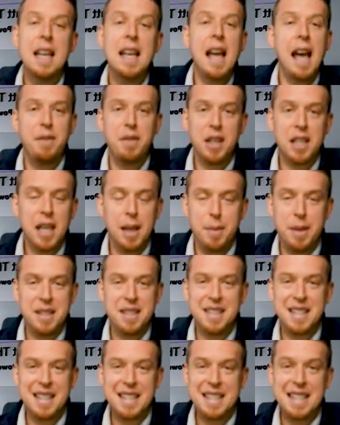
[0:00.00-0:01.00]
have it come in
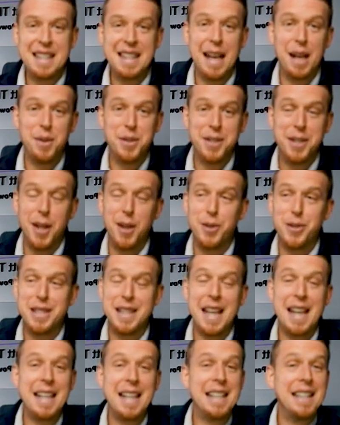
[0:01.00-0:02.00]
$60,000
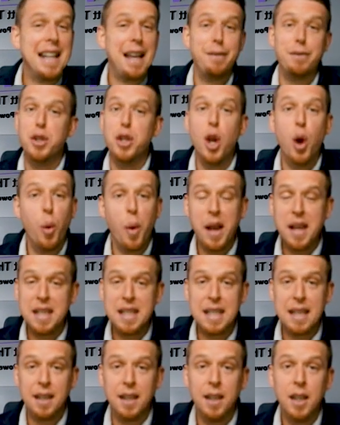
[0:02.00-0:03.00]
light and have no
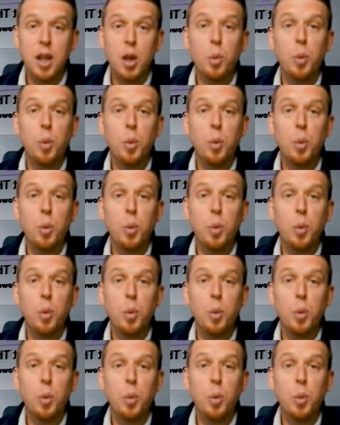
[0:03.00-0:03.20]
idea